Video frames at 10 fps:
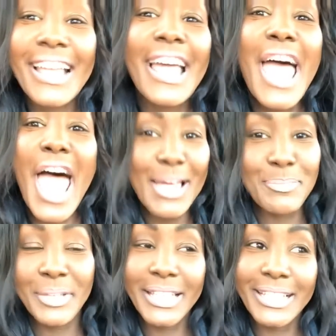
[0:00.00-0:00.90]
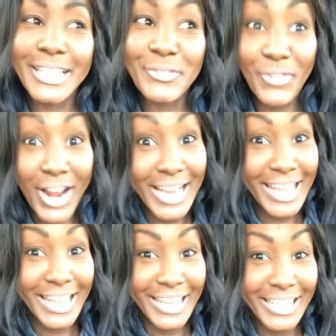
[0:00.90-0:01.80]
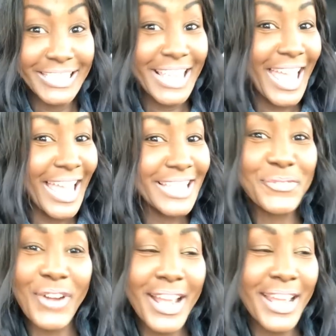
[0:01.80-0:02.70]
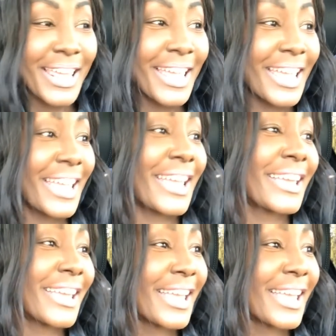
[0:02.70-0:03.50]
Happy Friday. Yay, it's Friday.